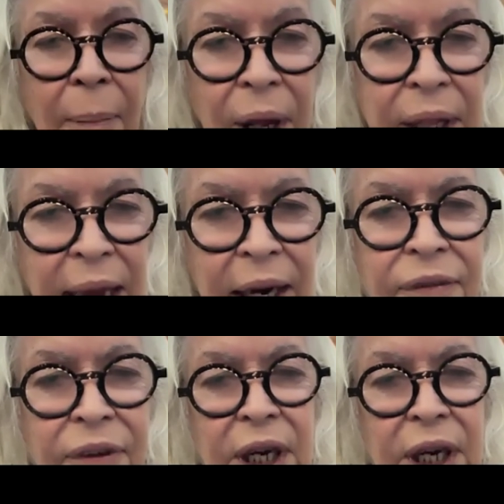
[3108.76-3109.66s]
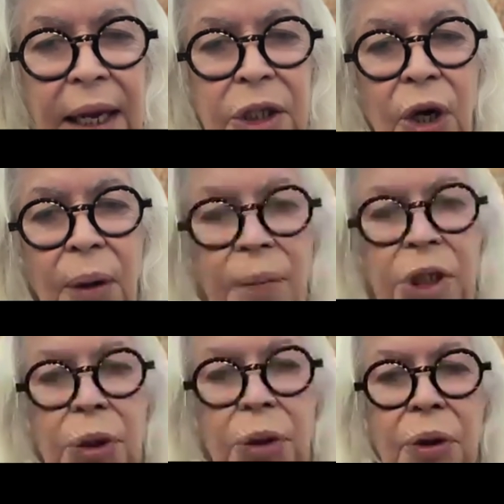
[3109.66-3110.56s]
By the end of the day, Tommy
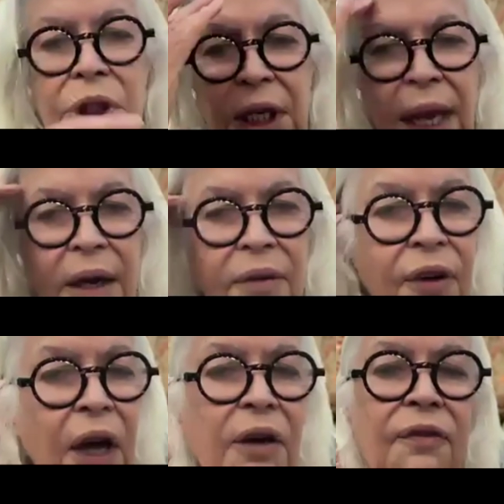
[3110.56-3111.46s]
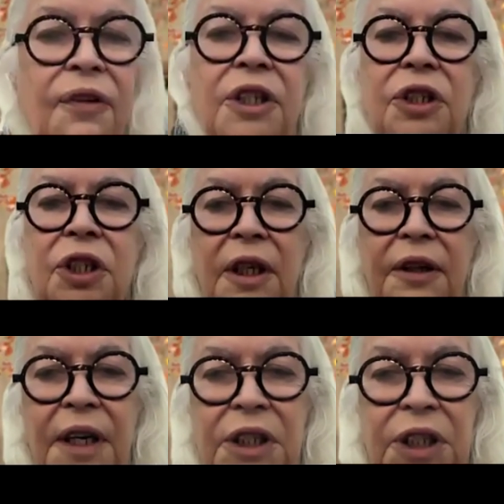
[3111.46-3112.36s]
George had invited Victor to
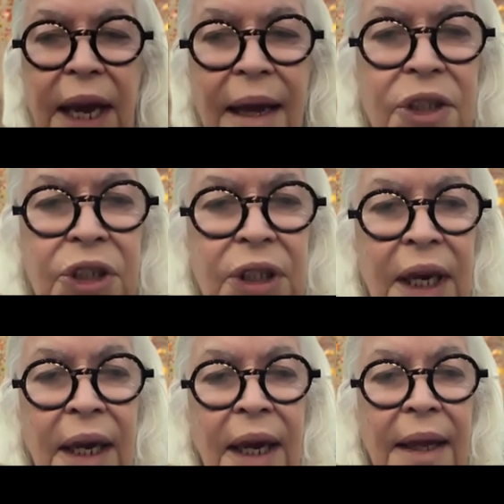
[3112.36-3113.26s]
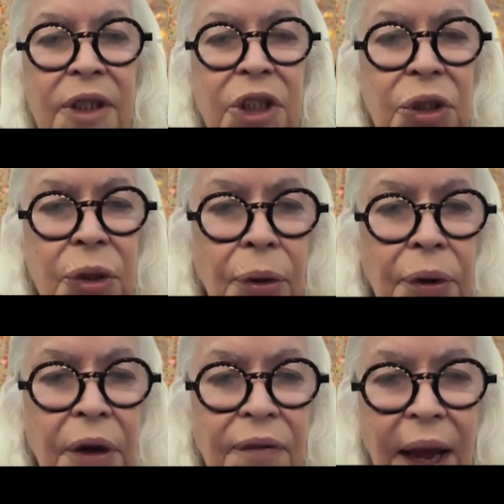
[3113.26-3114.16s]
live in his house, and the
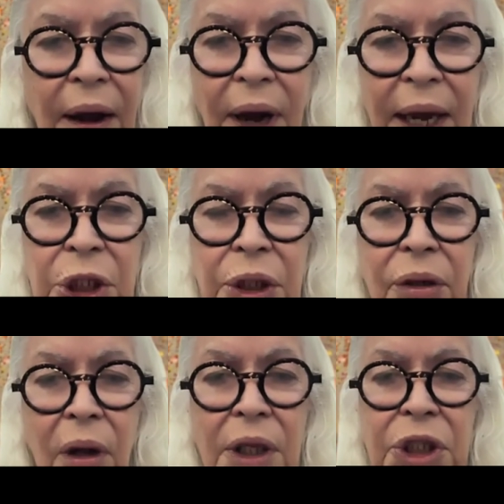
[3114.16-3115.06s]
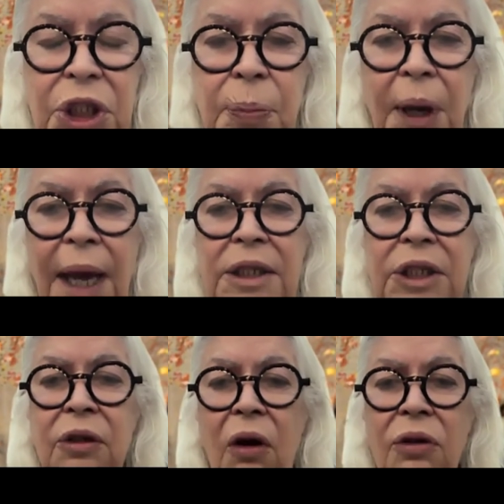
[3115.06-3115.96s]
story of how ancient knowledge is
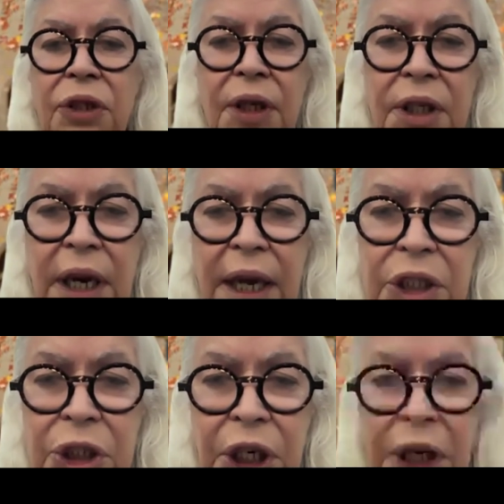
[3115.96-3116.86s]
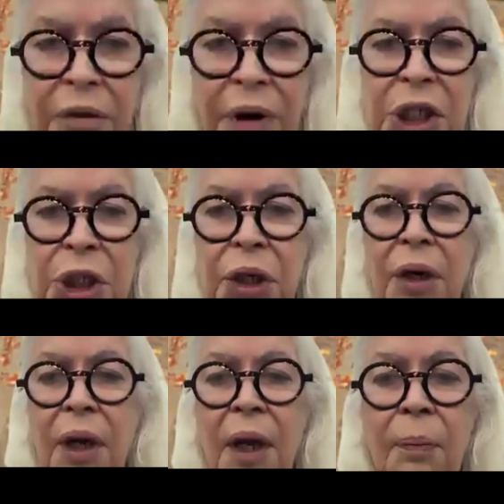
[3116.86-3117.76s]
passed along to the next generation
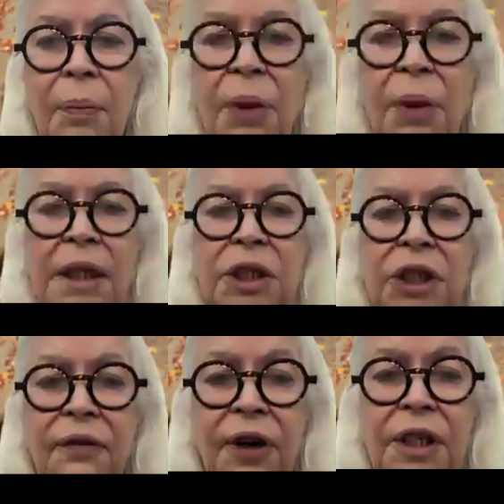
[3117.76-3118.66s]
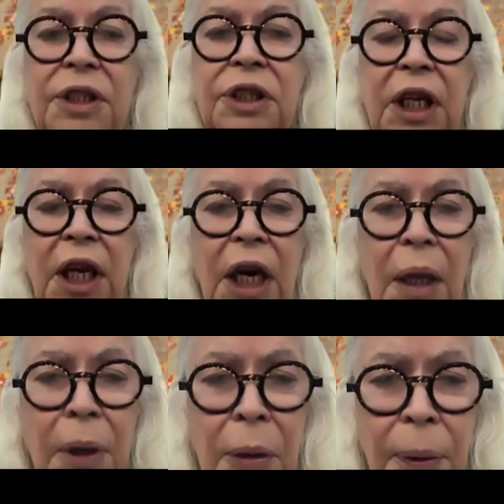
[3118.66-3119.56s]
begins in Victor's
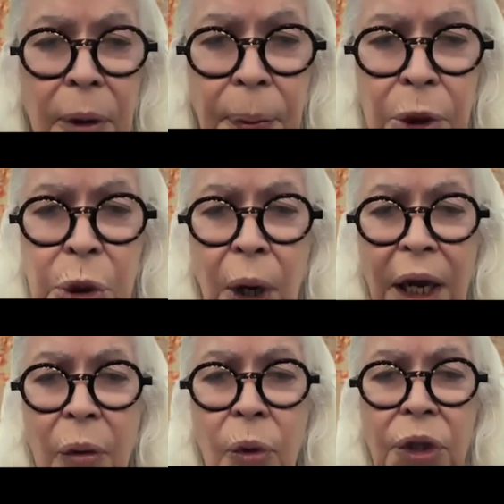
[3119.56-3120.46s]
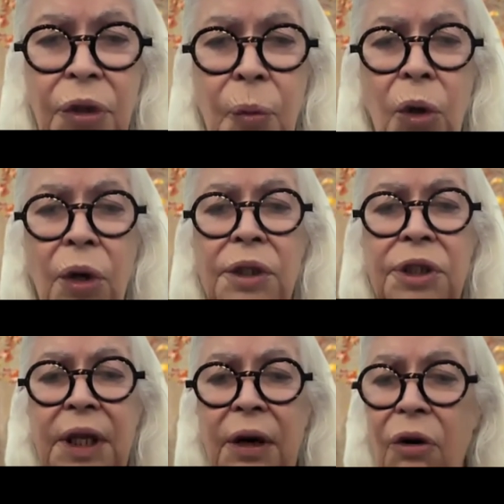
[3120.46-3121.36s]
inimitable bush way with
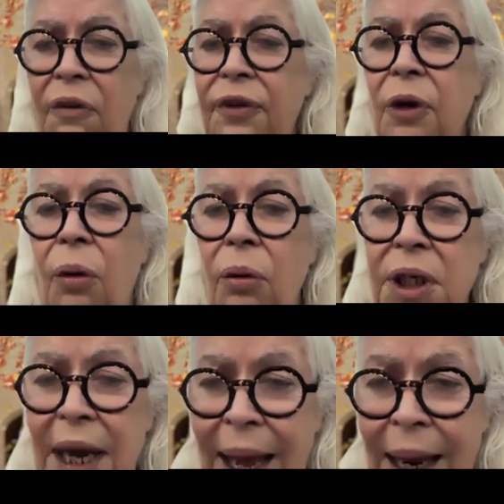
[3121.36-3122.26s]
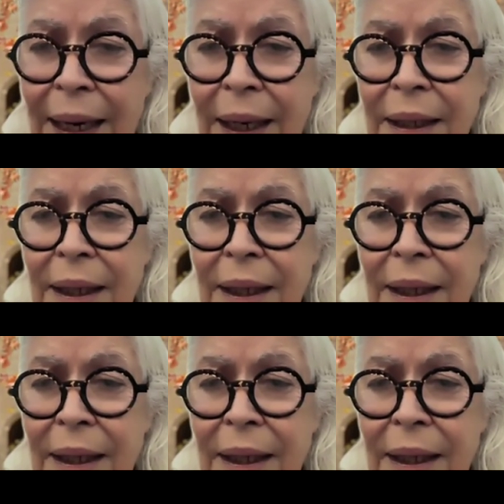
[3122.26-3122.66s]
words that are often called yarning.